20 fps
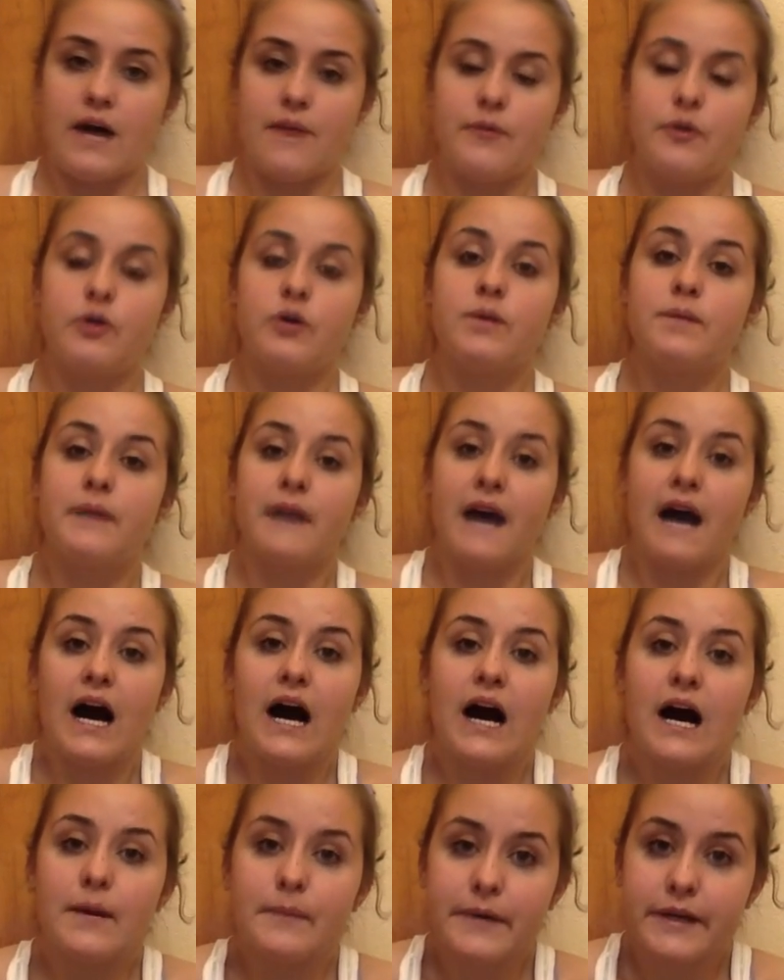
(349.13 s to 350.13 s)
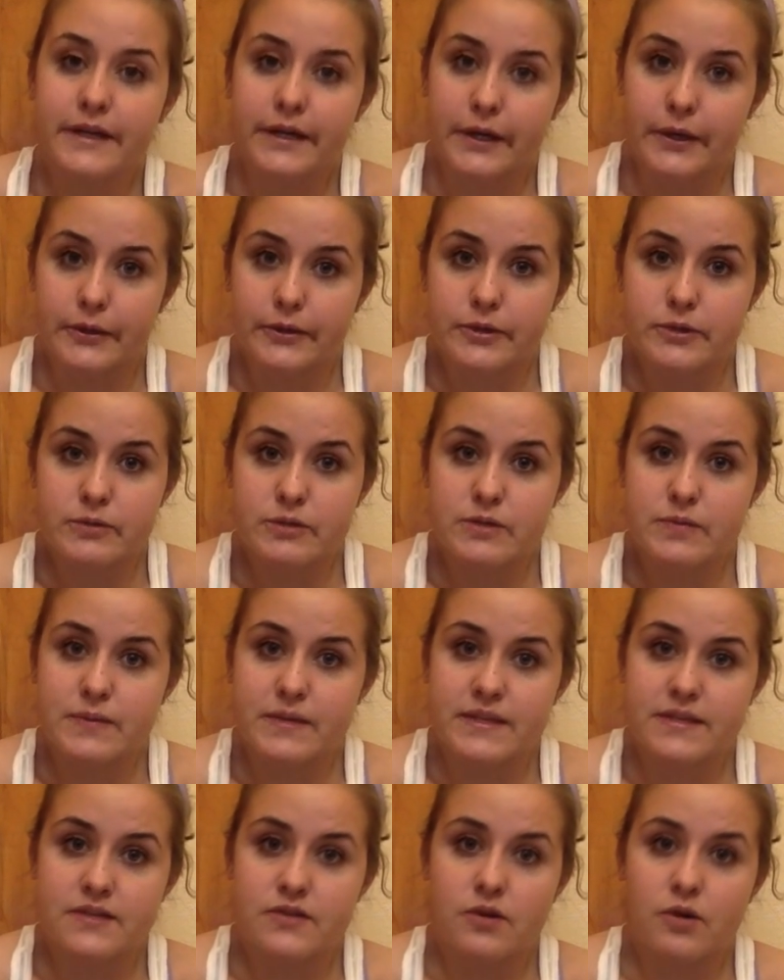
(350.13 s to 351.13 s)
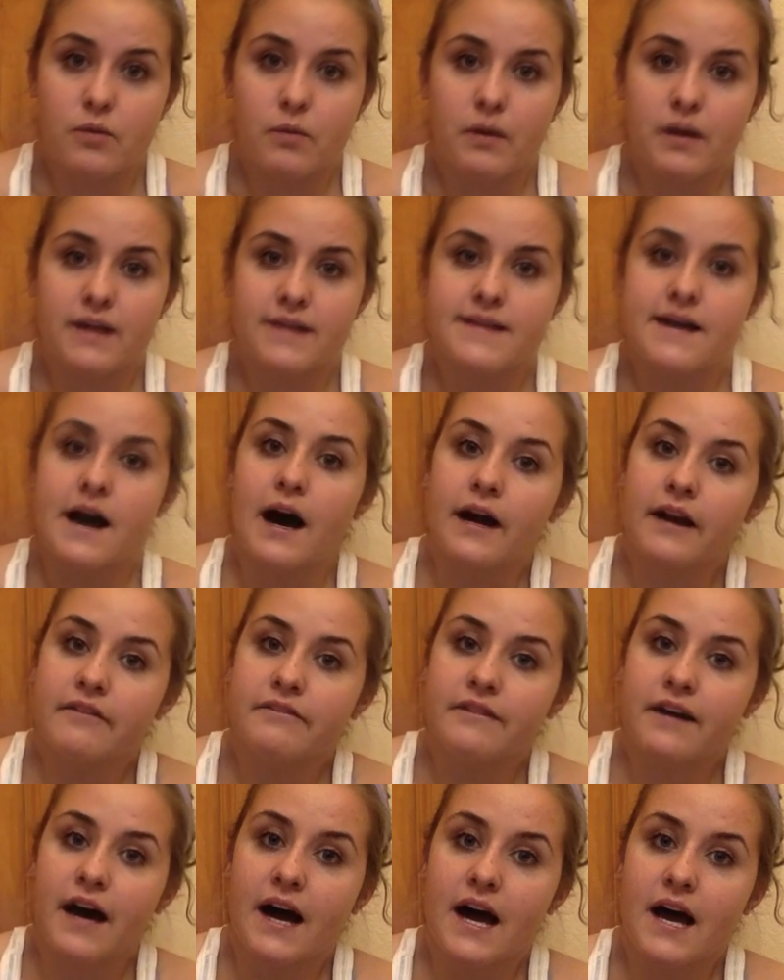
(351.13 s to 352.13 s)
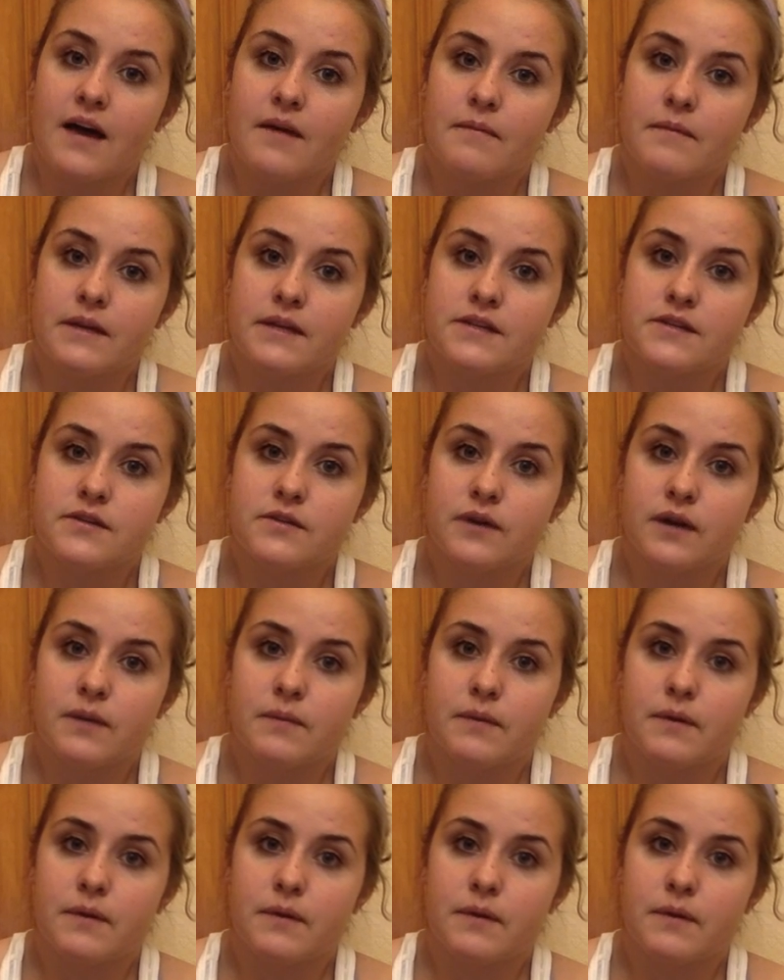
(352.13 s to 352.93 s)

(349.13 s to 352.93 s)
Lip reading: You can be a hobby coach, which means you don't put a ton of time into it,